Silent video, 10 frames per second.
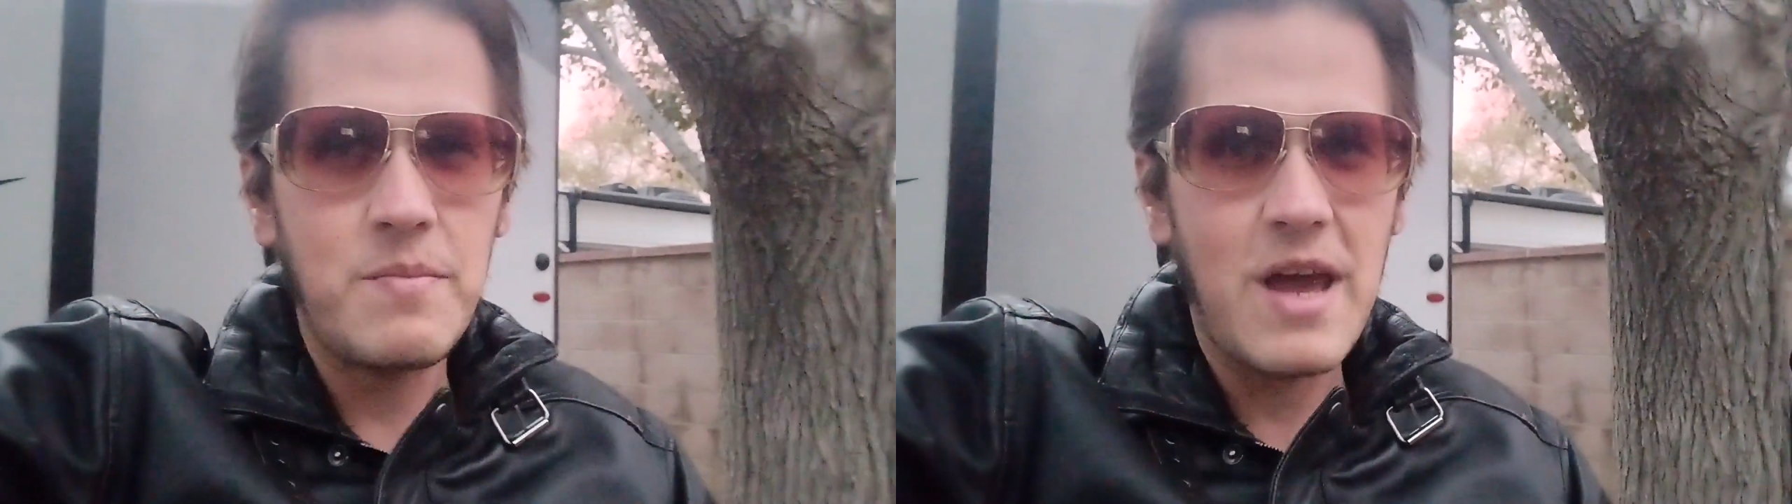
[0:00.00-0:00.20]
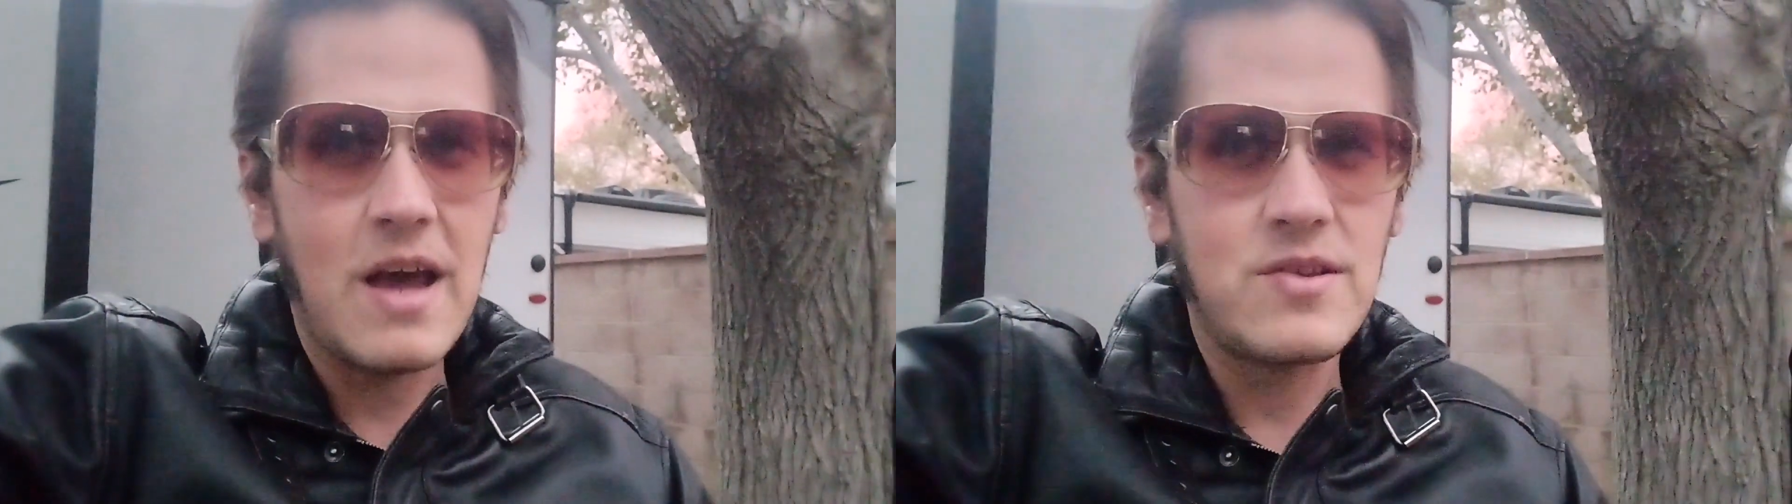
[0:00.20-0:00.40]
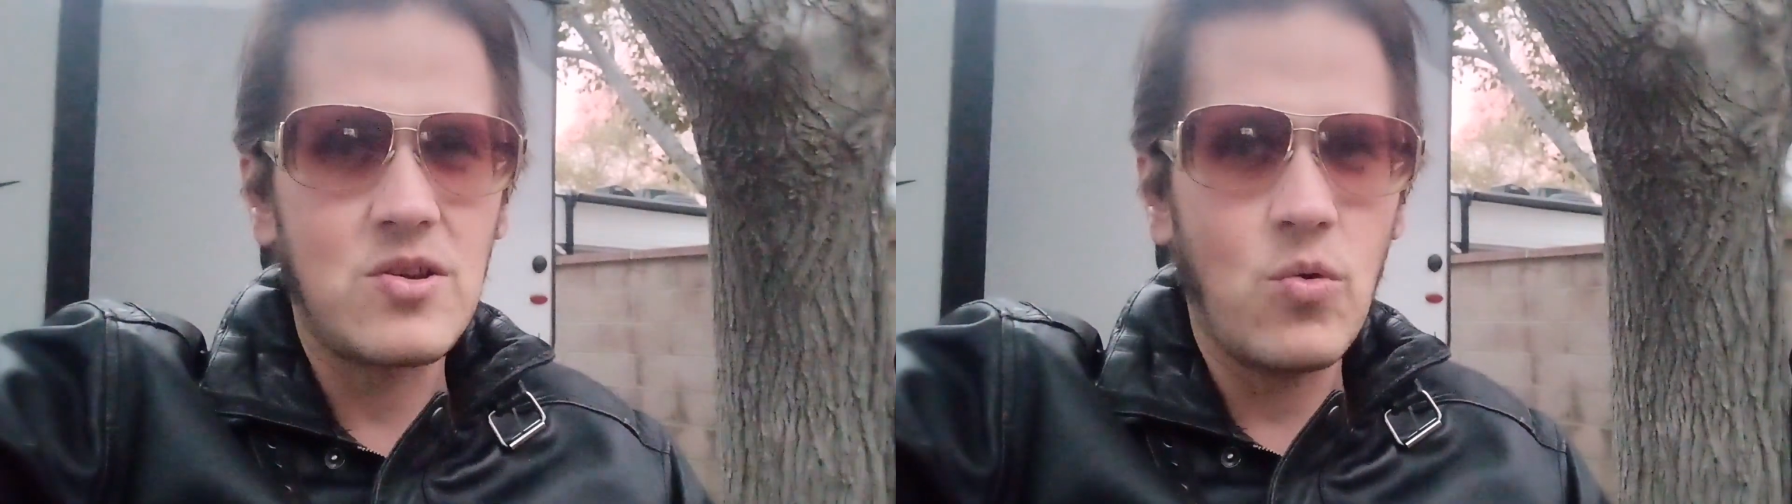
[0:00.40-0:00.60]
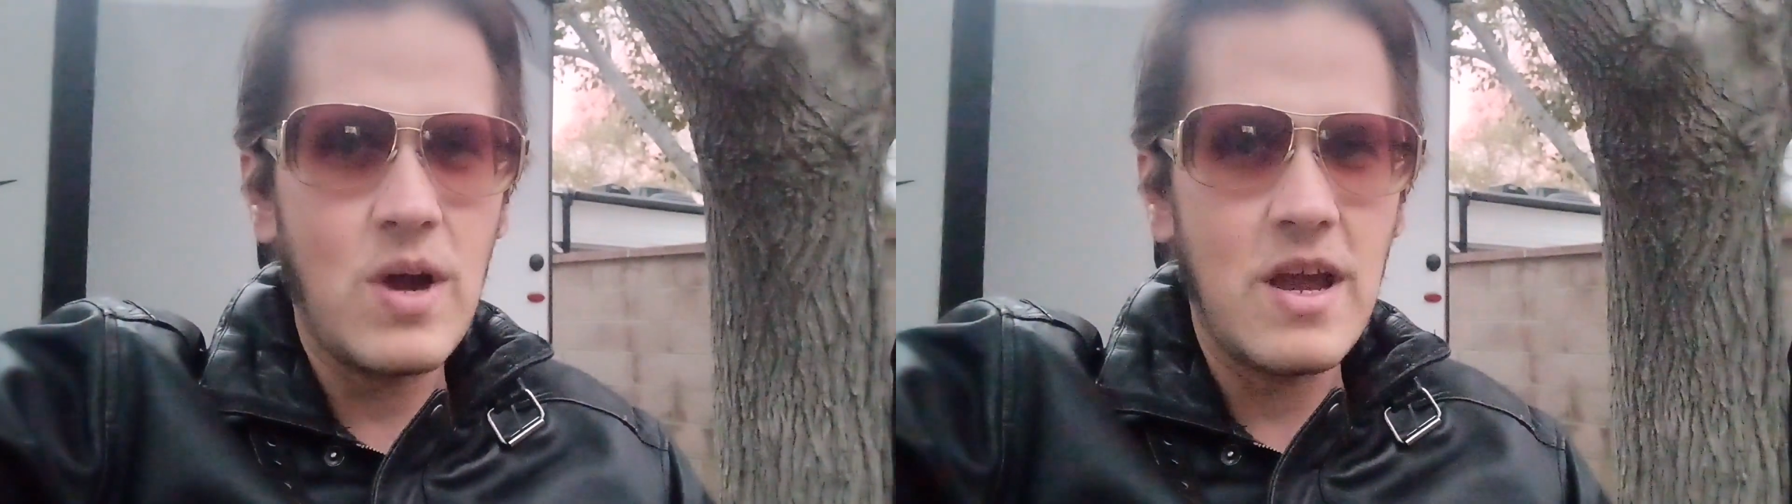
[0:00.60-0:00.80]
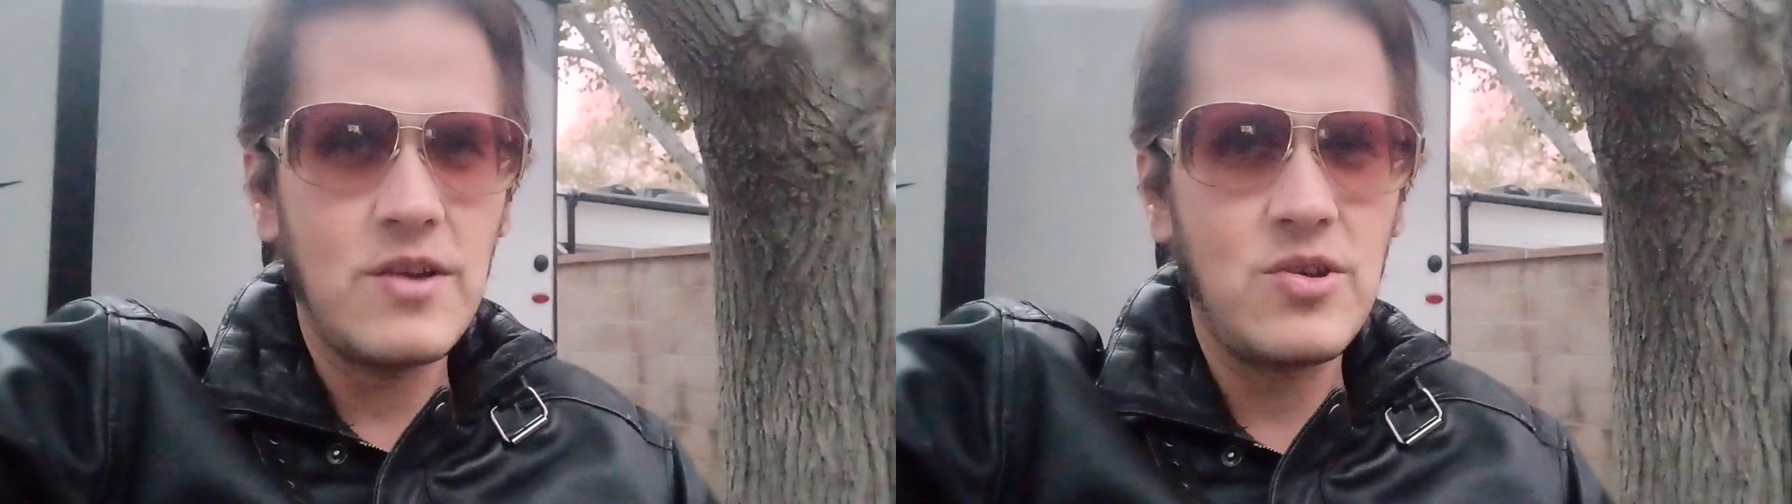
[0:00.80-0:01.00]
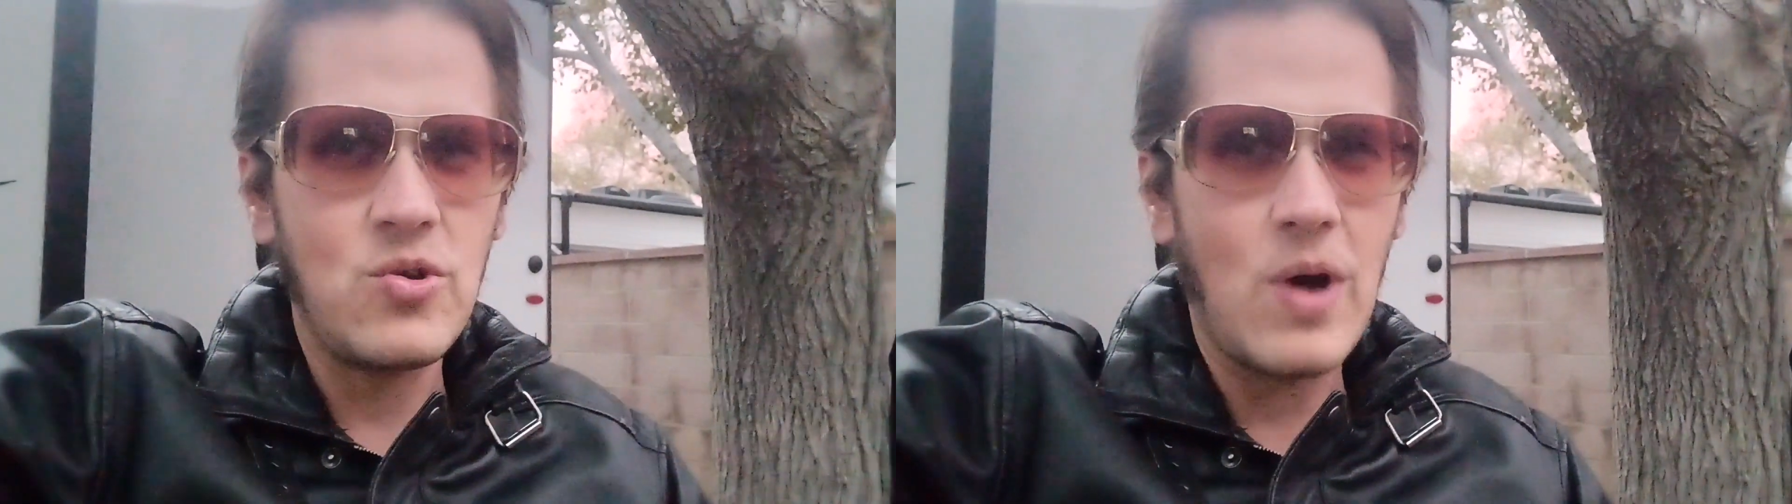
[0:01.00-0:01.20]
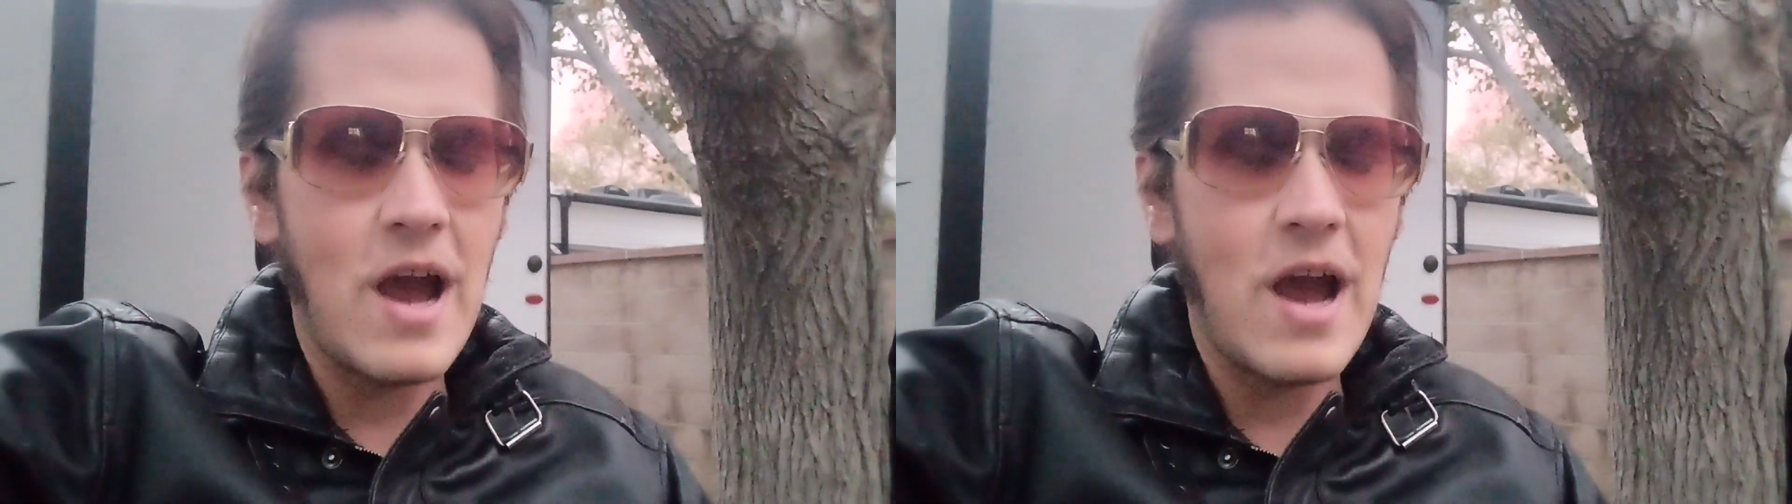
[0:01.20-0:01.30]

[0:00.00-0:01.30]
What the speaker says: passed away too.